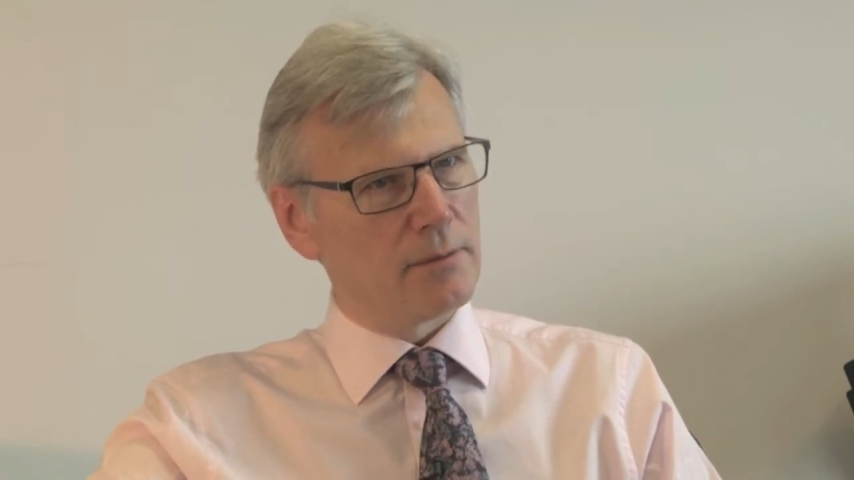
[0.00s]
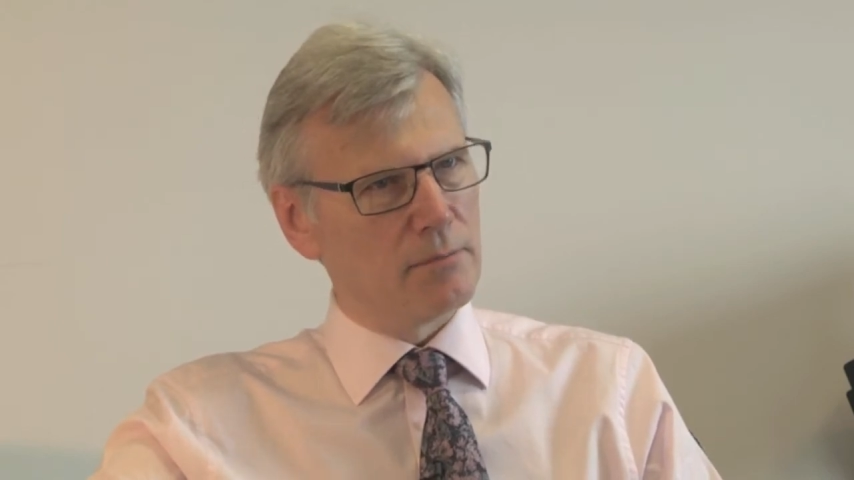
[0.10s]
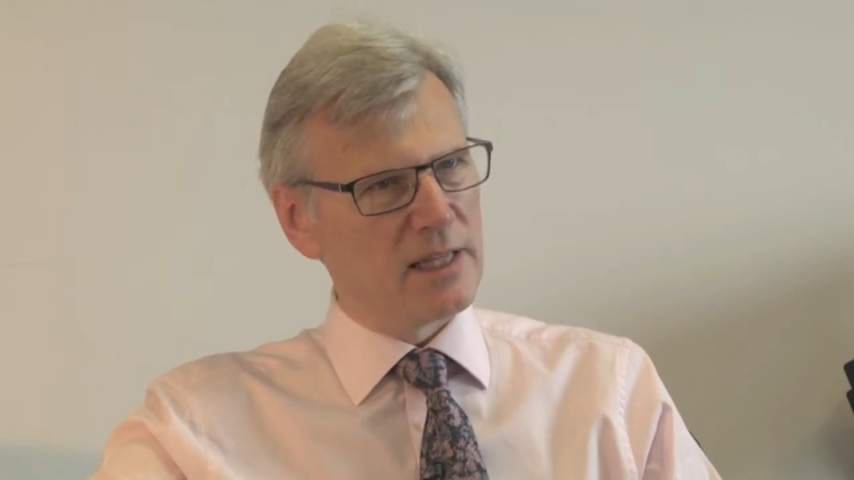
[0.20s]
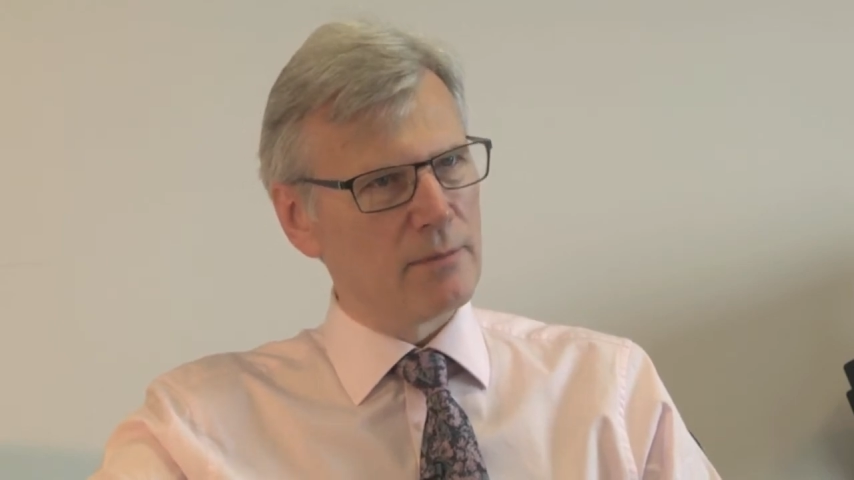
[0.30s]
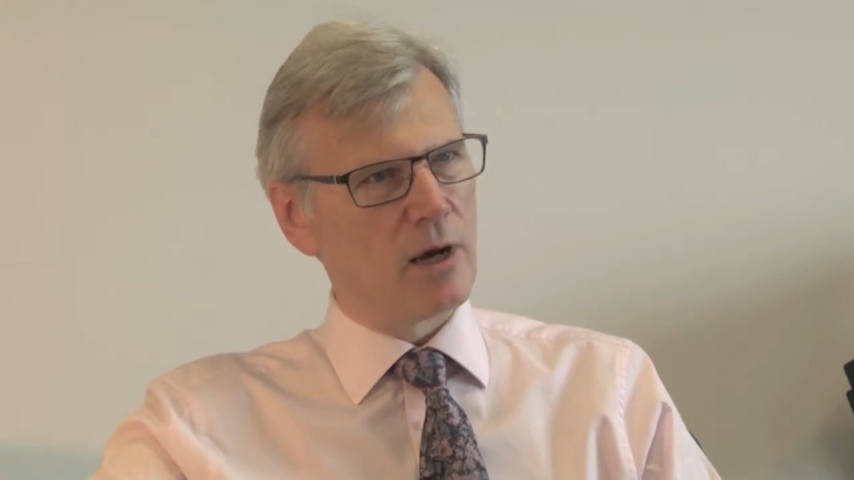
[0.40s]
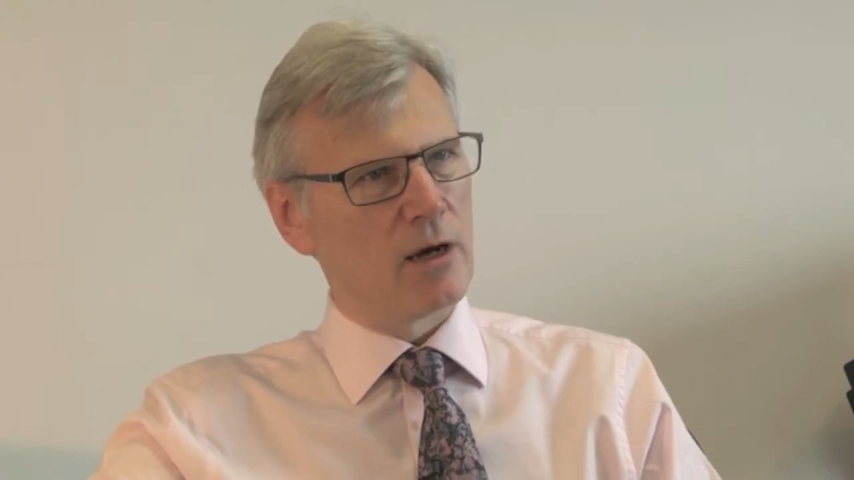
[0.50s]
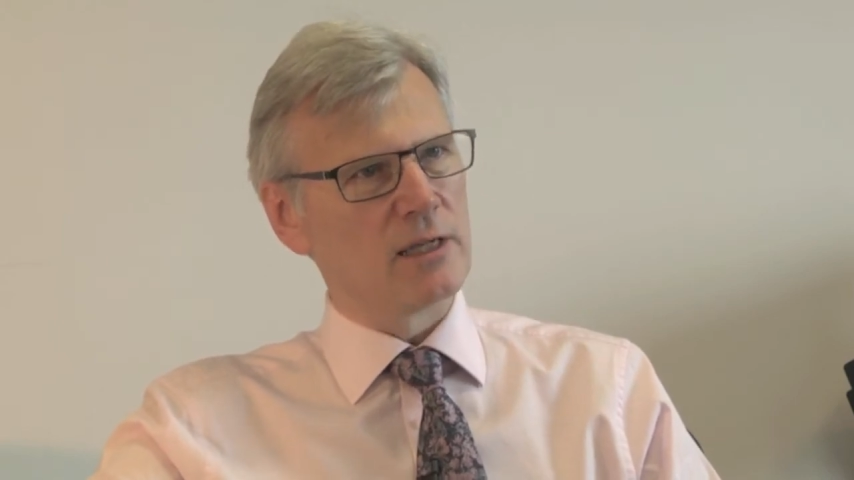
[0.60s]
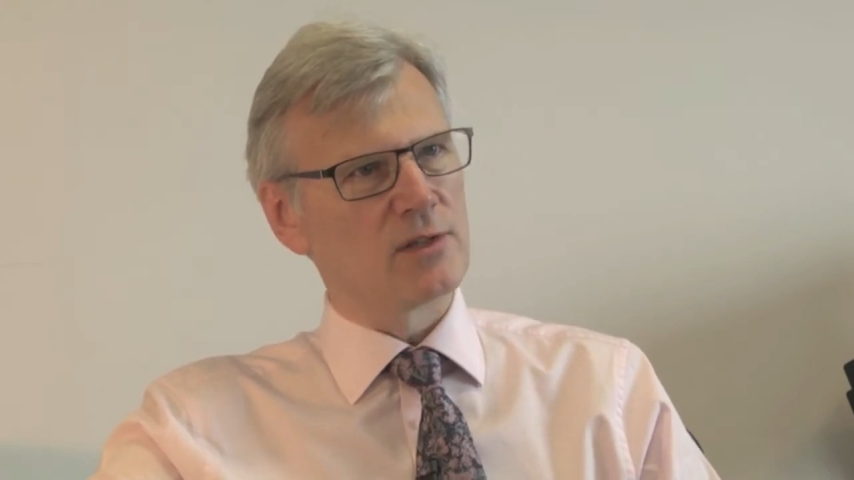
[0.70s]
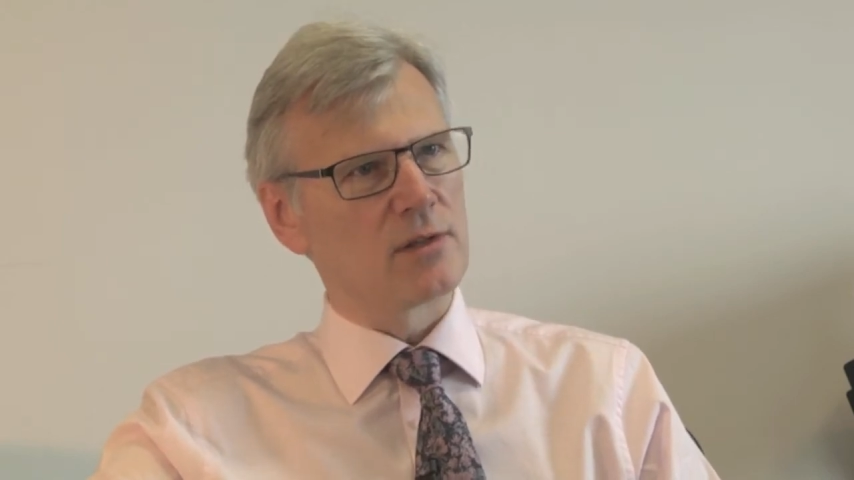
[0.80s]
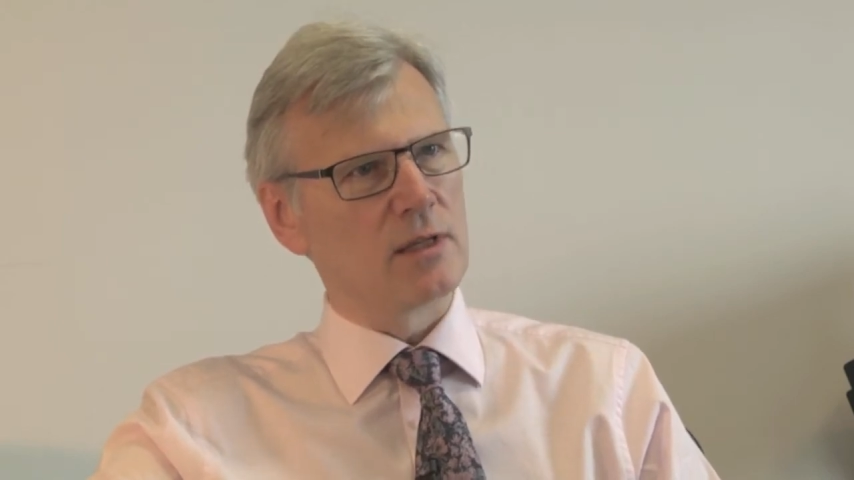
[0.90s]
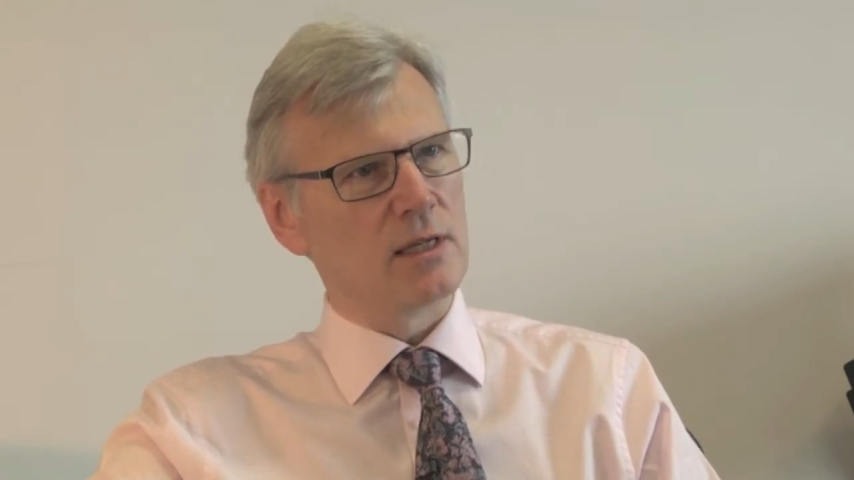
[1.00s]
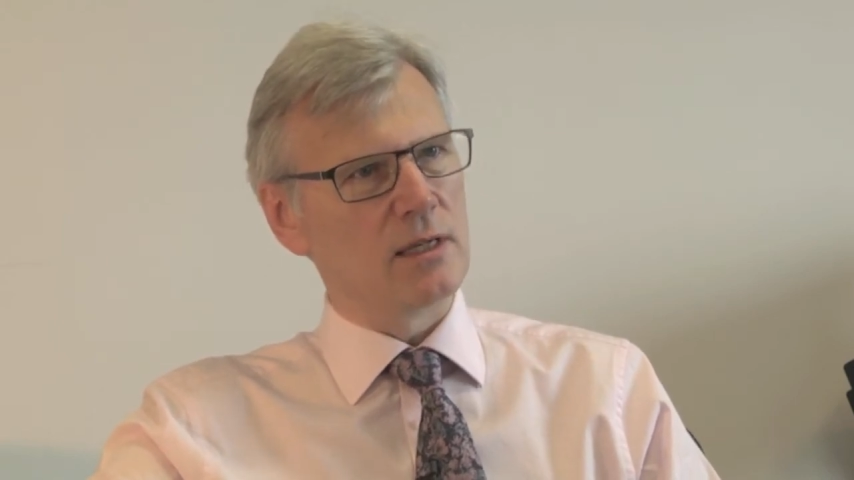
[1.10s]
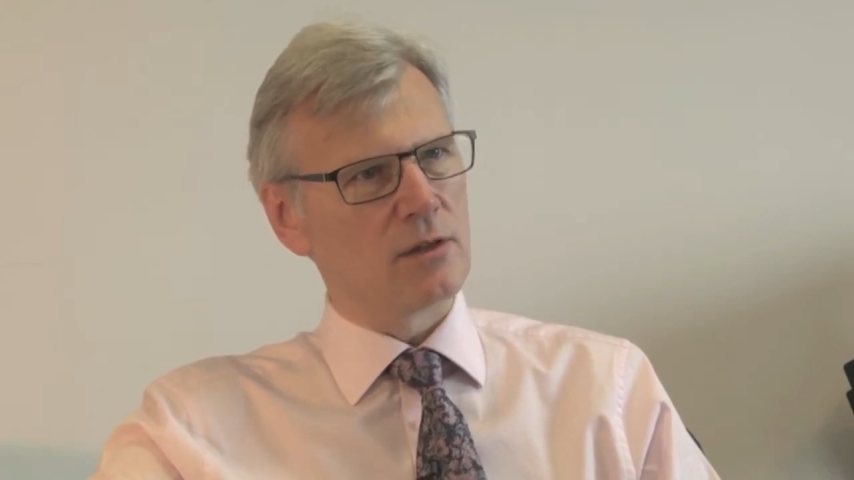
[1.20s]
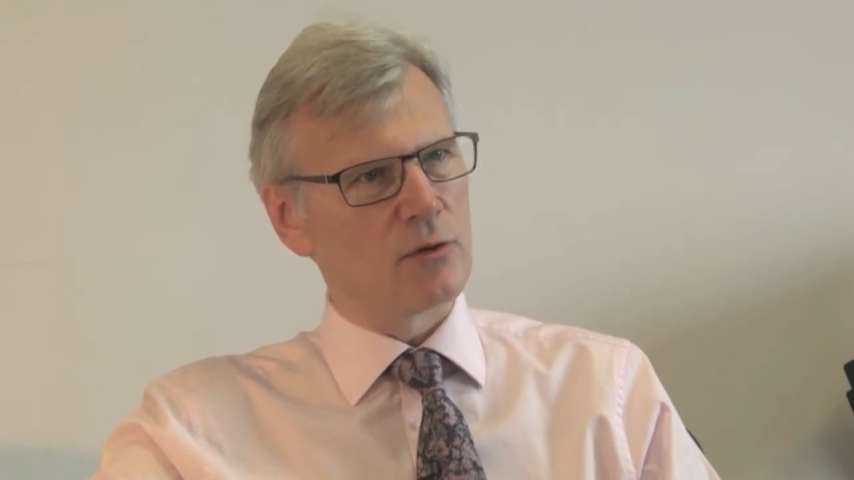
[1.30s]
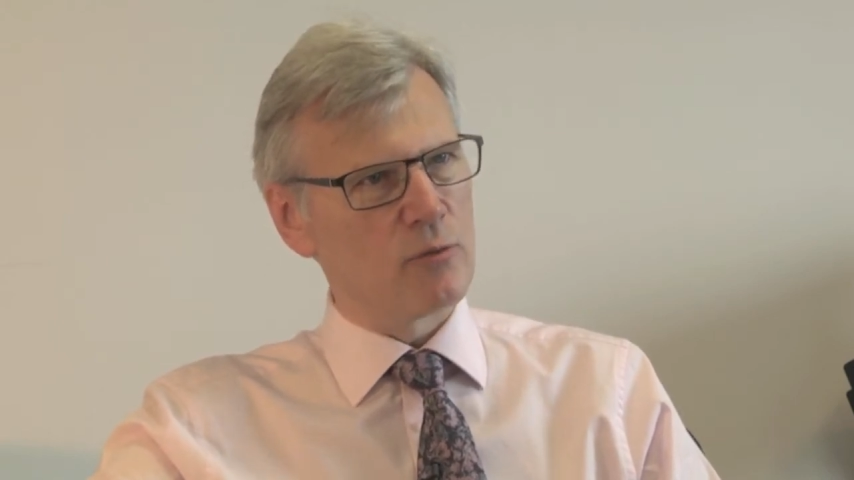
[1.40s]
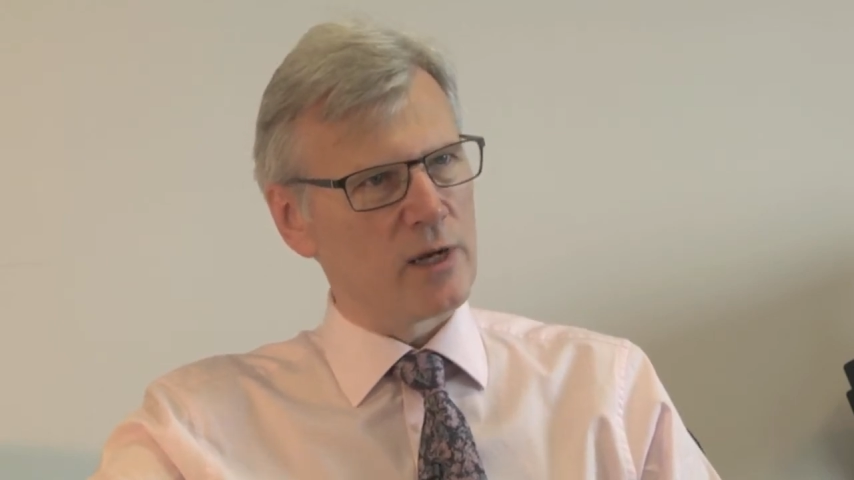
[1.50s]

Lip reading: minimise the